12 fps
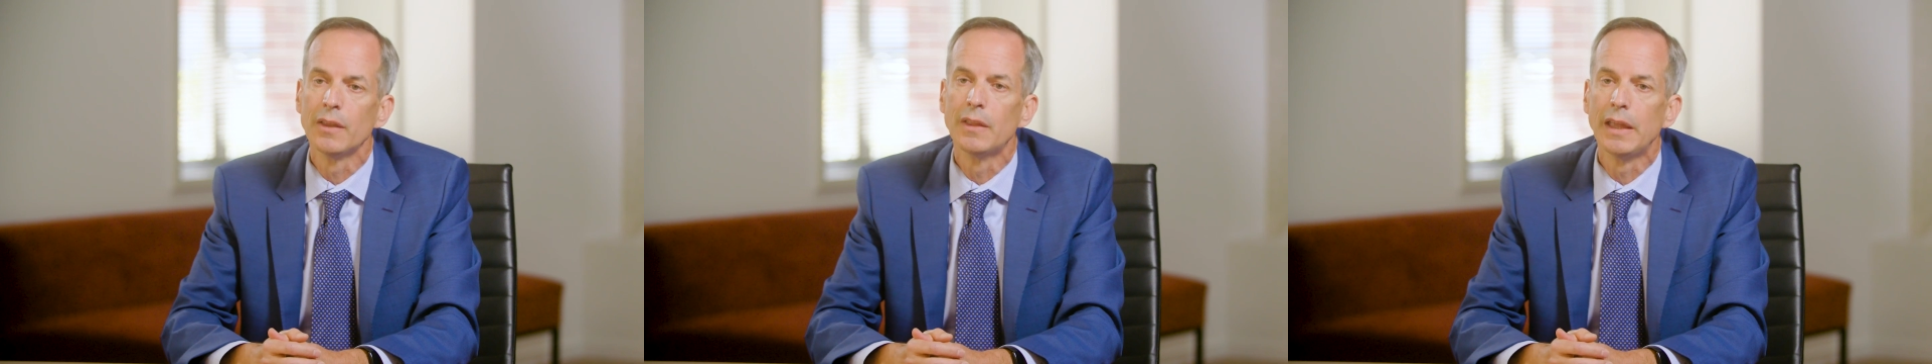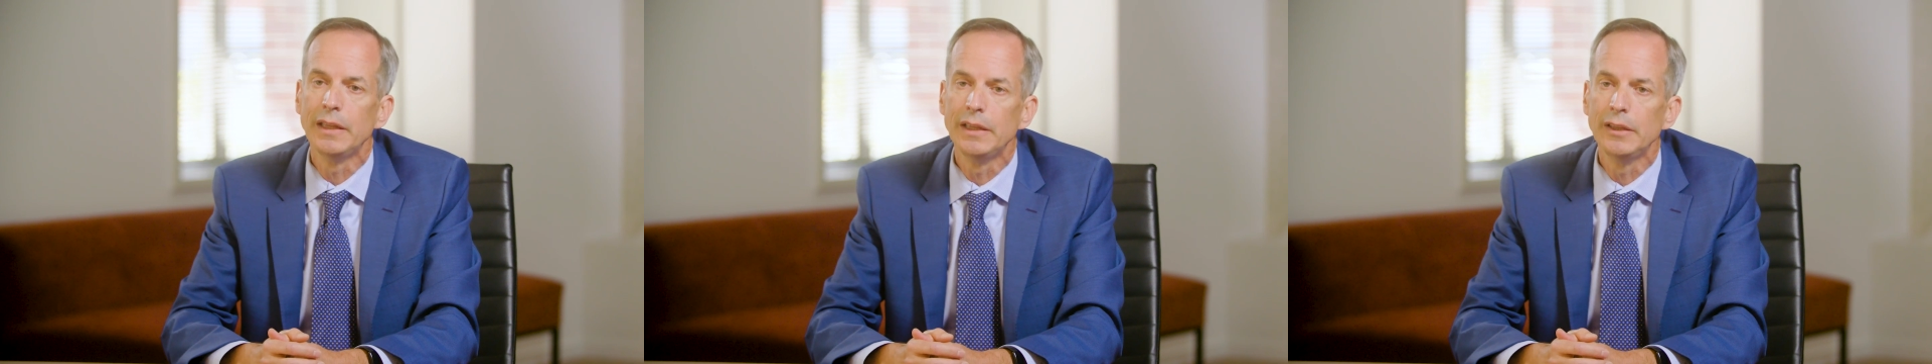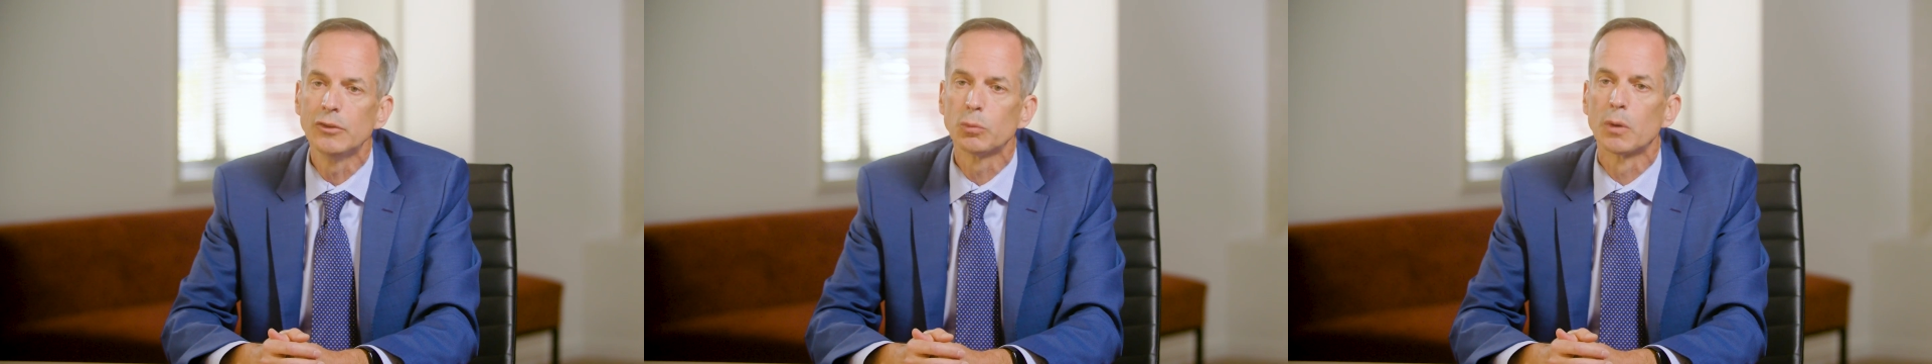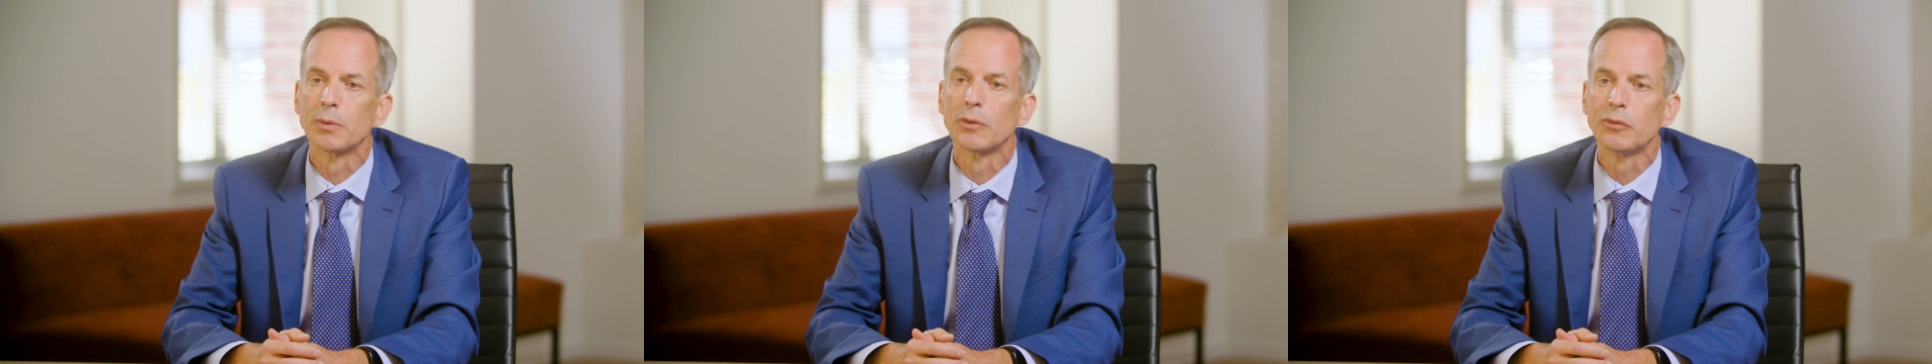they each
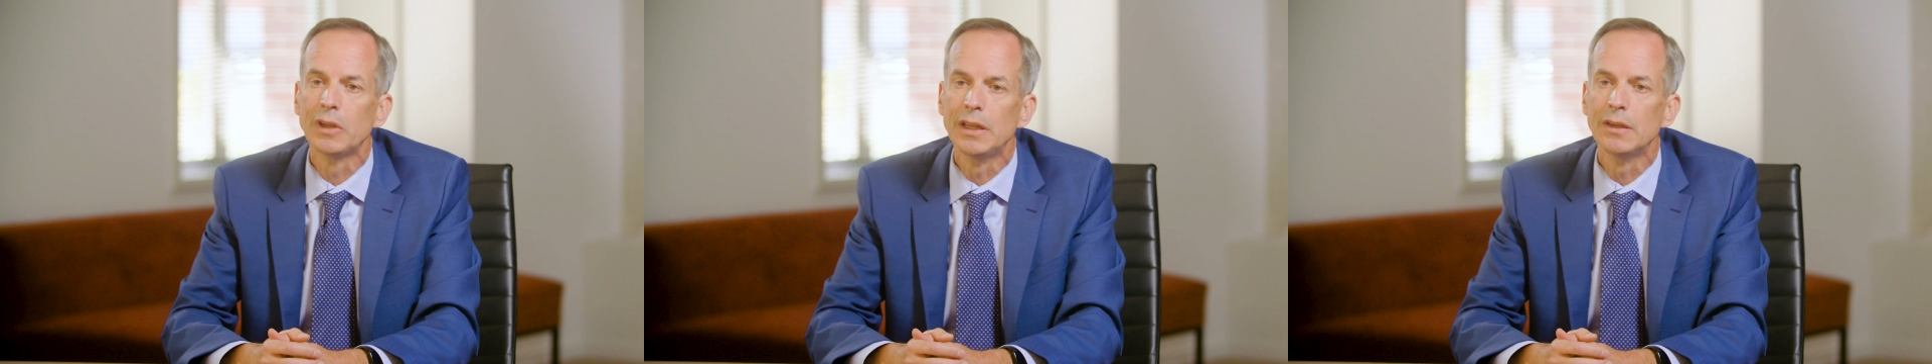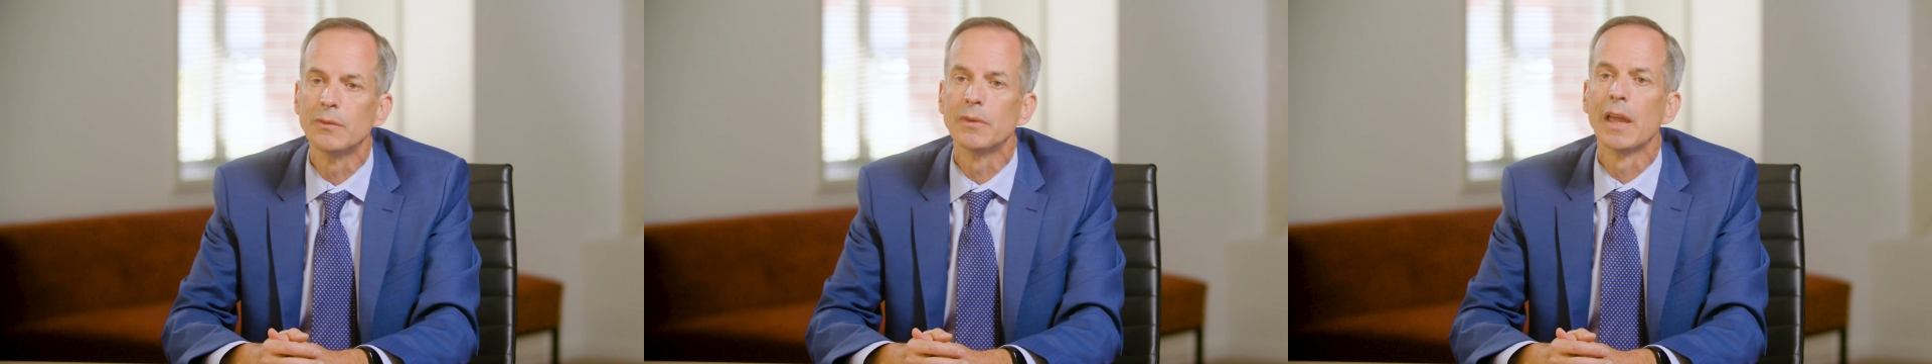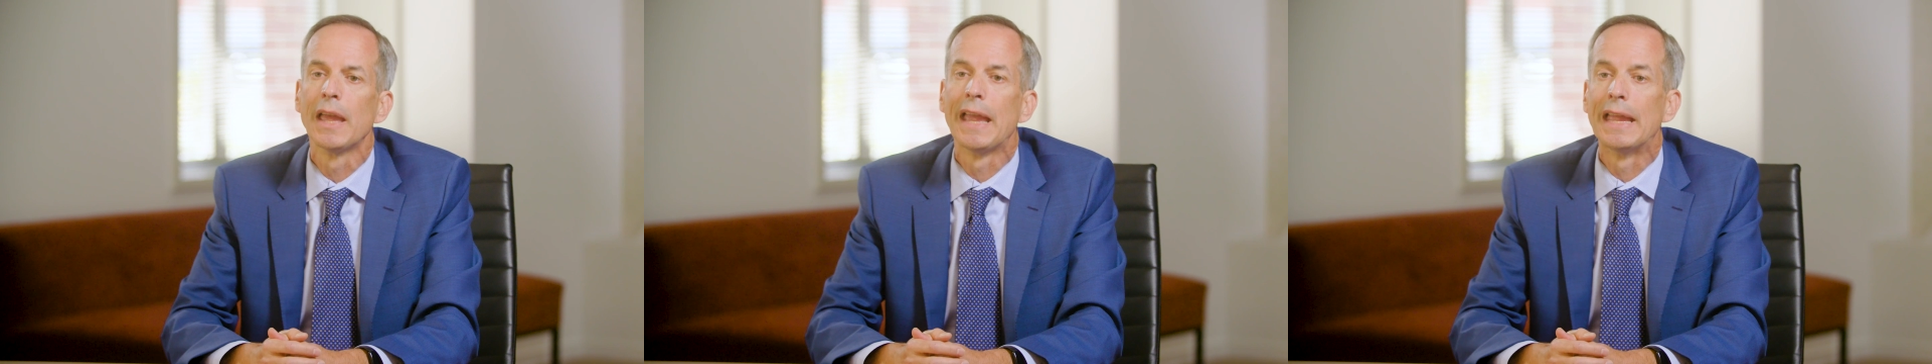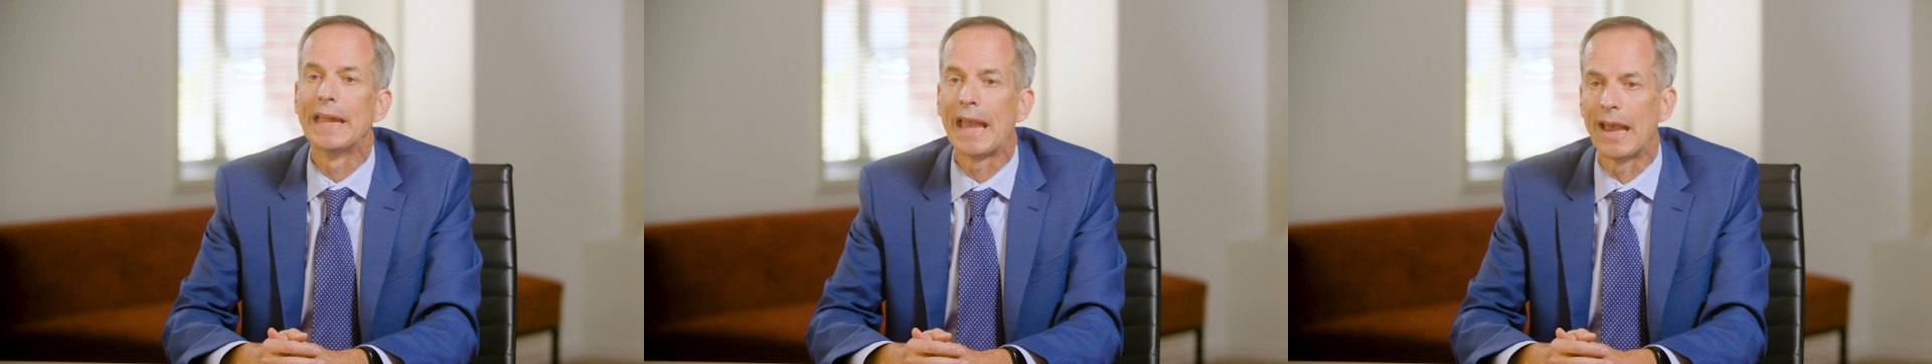will receive
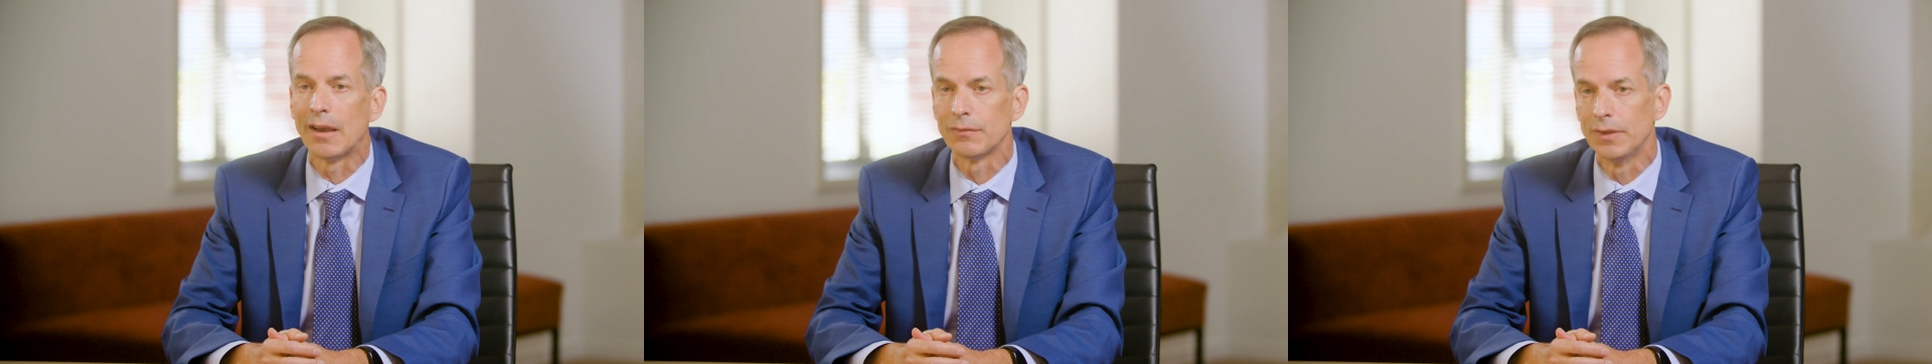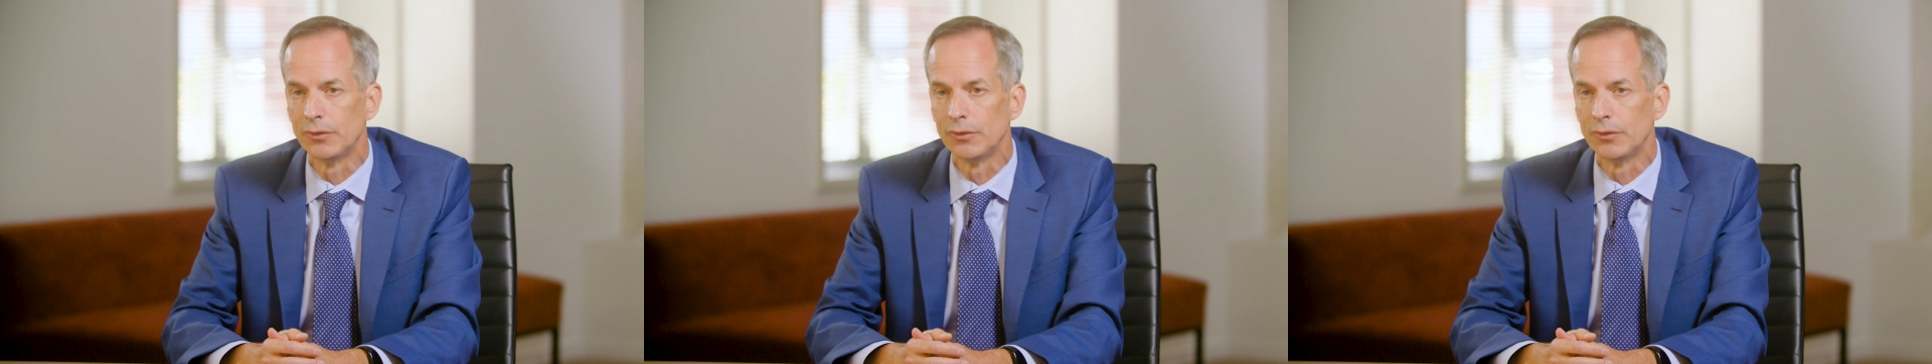a half